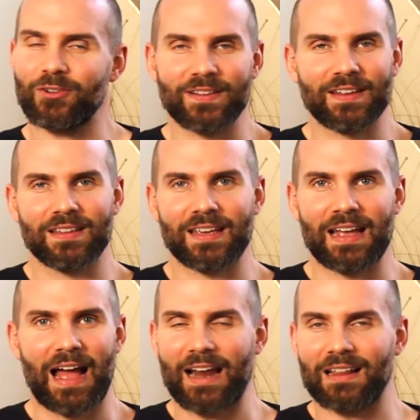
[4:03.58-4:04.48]

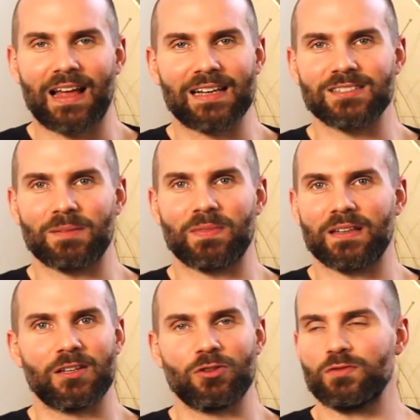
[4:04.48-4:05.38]
critically analyze
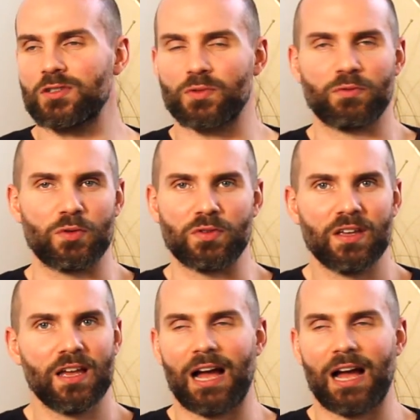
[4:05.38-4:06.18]
something that you've just reviewed.